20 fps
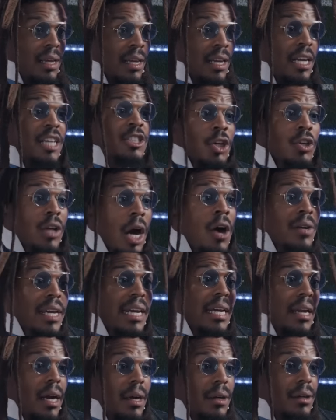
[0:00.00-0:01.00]
Because you're going to
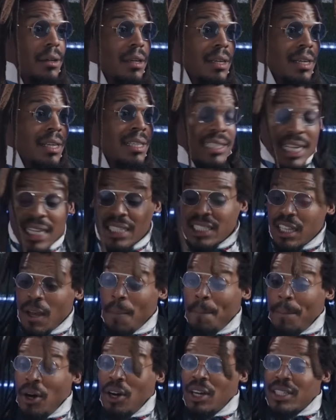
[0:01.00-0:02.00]
get hurt. This
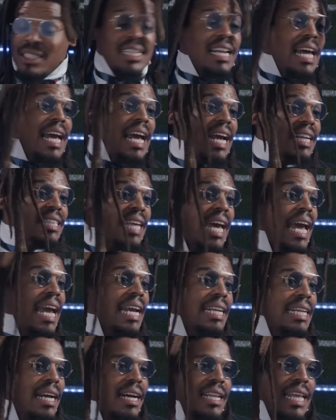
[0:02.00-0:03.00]
little bullshit-ass
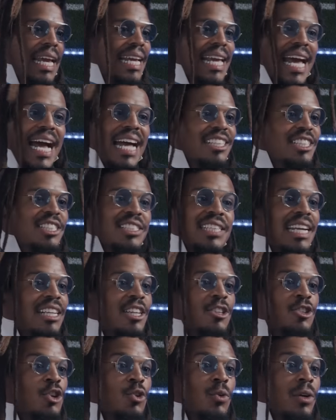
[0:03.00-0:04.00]
hangnail ain't got shit
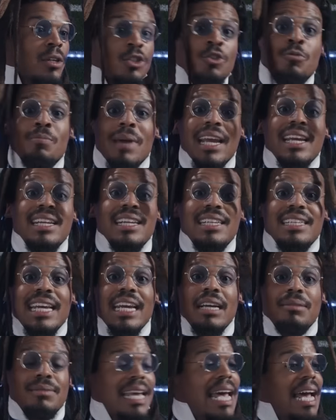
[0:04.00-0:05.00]
to do with you making a
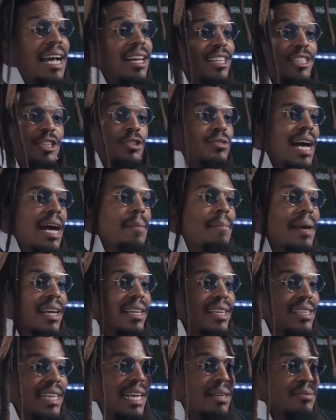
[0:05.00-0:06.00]
damn tackle, you not
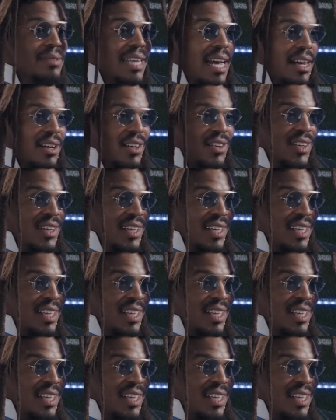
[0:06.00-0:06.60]
making a damn tackle.